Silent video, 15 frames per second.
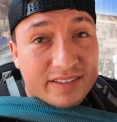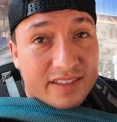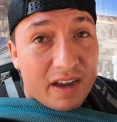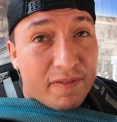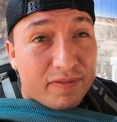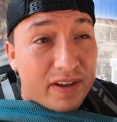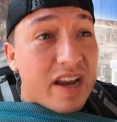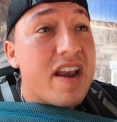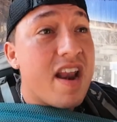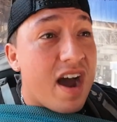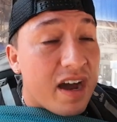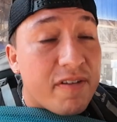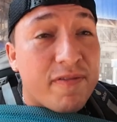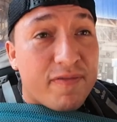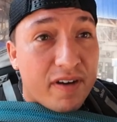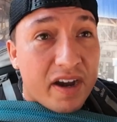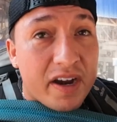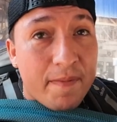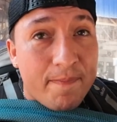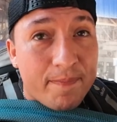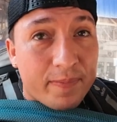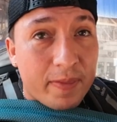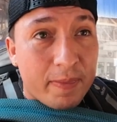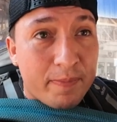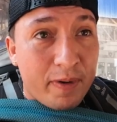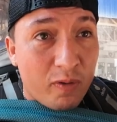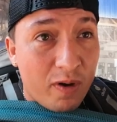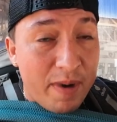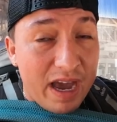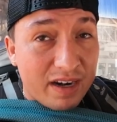is definitely not fun, but
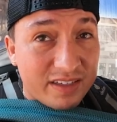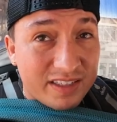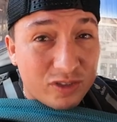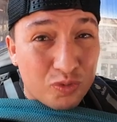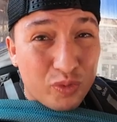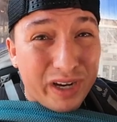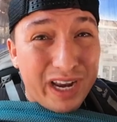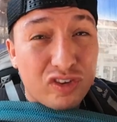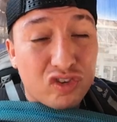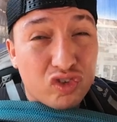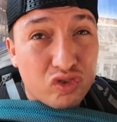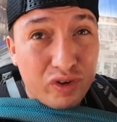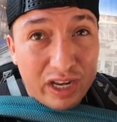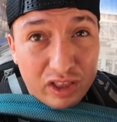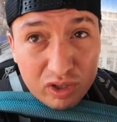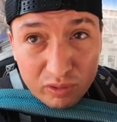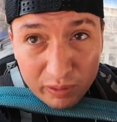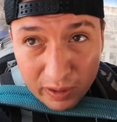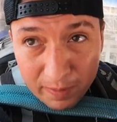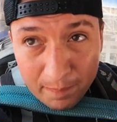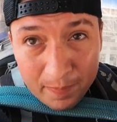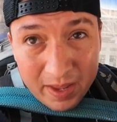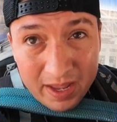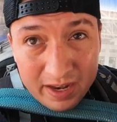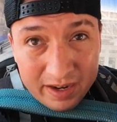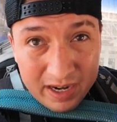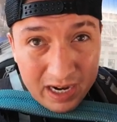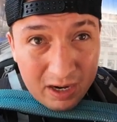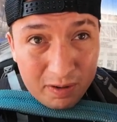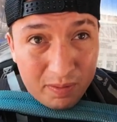what matters is we're getting straight through it.
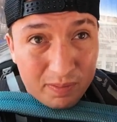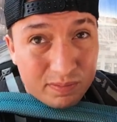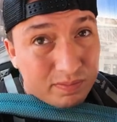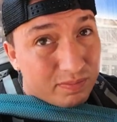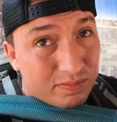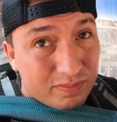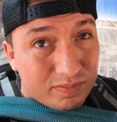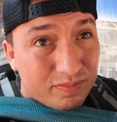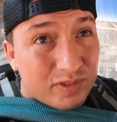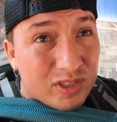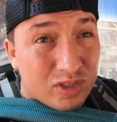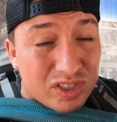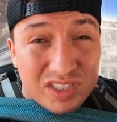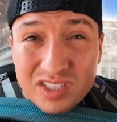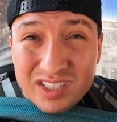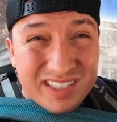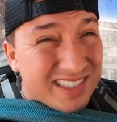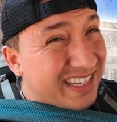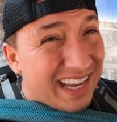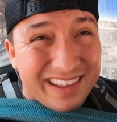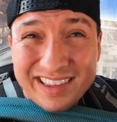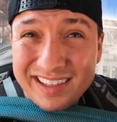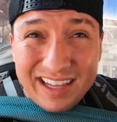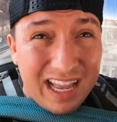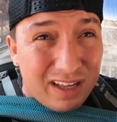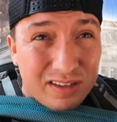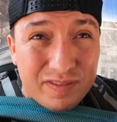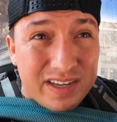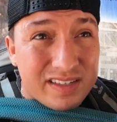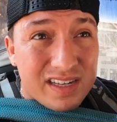Now, just get the Laos
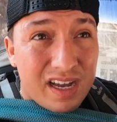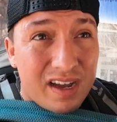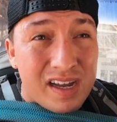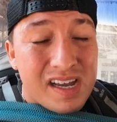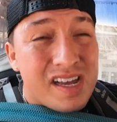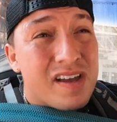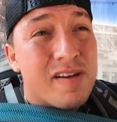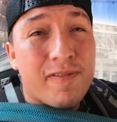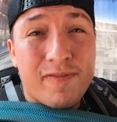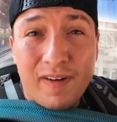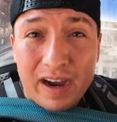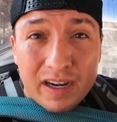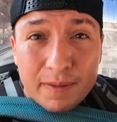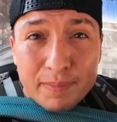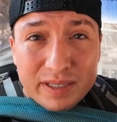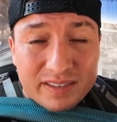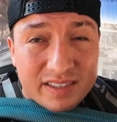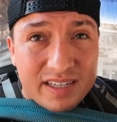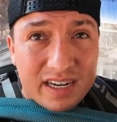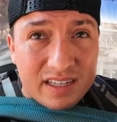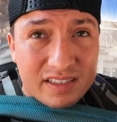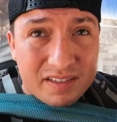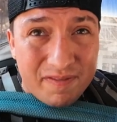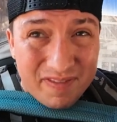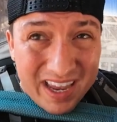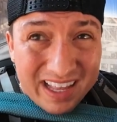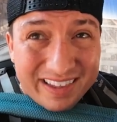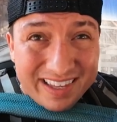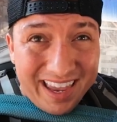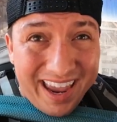visa, find a bus to take us to
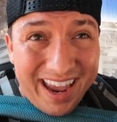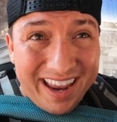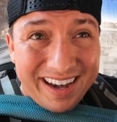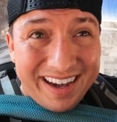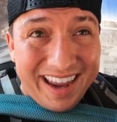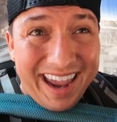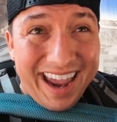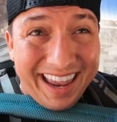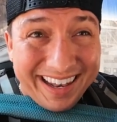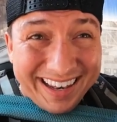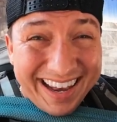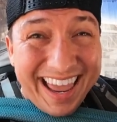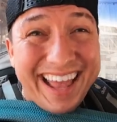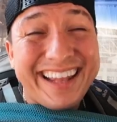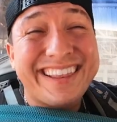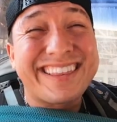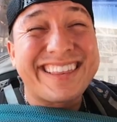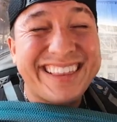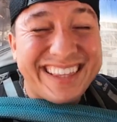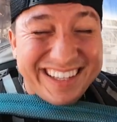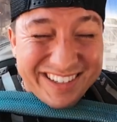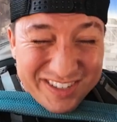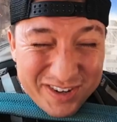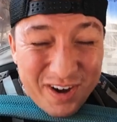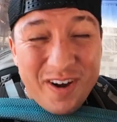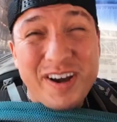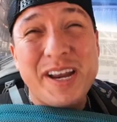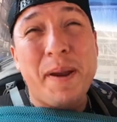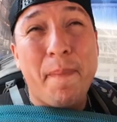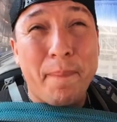Vientiane, and let this
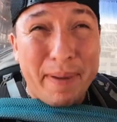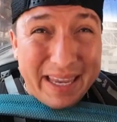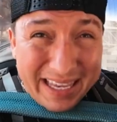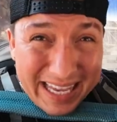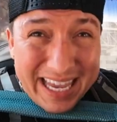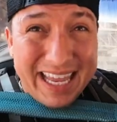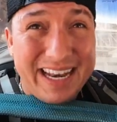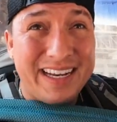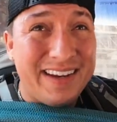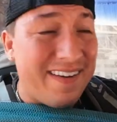journey begin.